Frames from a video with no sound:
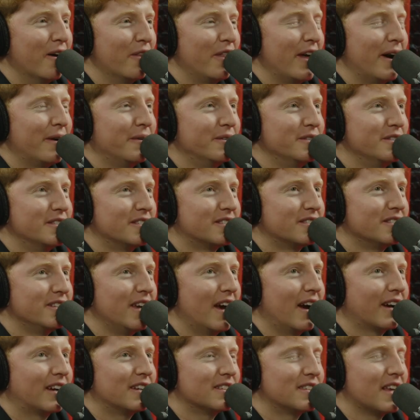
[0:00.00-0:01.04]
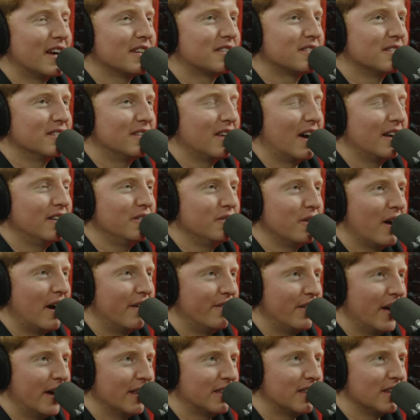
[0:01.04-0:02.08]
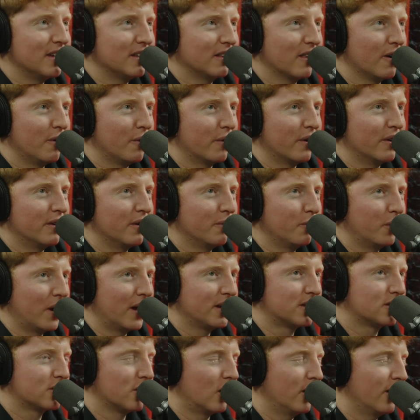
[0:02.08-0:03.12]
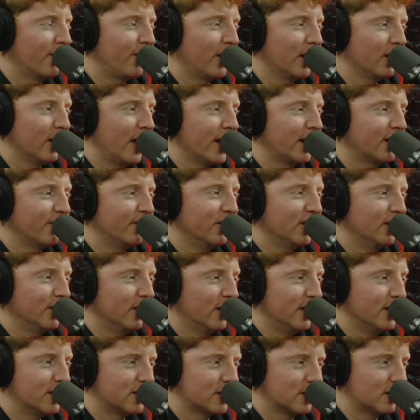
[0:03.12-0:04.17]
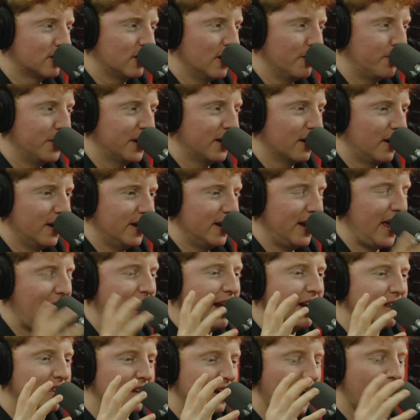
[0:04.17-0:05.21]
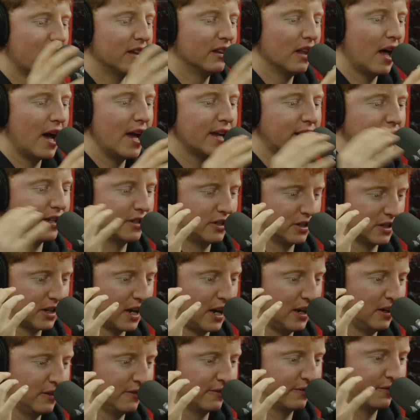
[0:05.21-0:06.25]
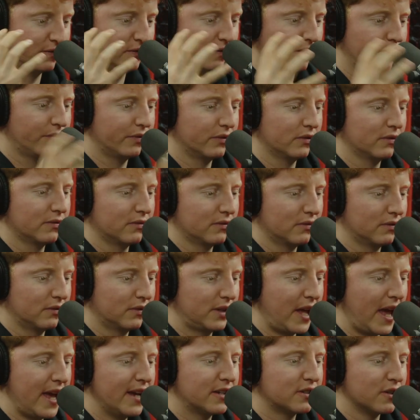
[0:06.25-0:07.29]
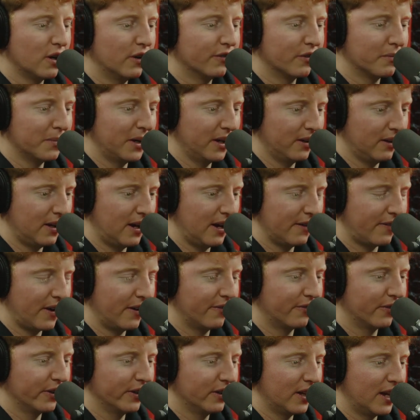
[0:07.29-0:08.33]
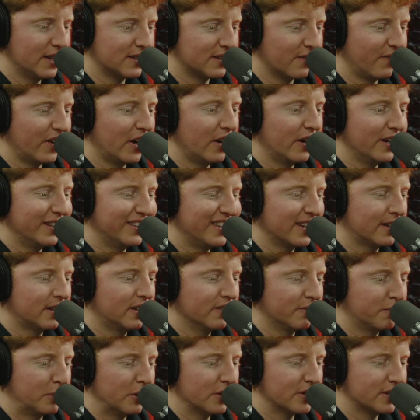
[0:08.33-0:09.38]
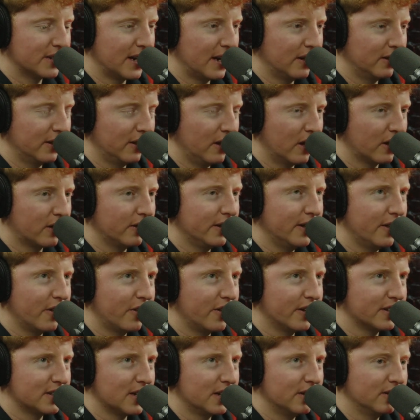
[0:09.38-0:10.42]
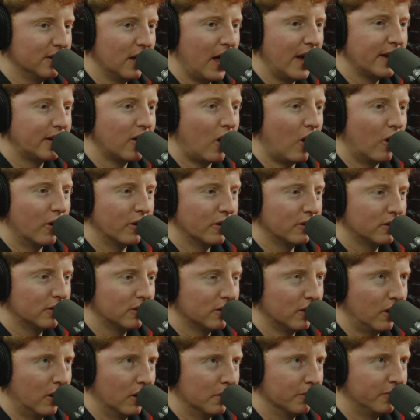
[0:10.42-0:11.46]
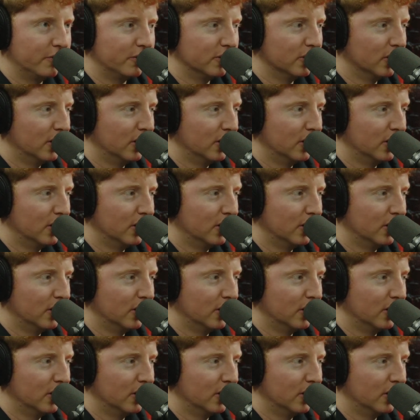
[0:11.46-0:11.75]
that was because I do have that thing though. Where when I start, if I like a video, anything I like, it just kind of takes over my life. I've realized a very addictive personality. Luckily, the things I like aren't harmful.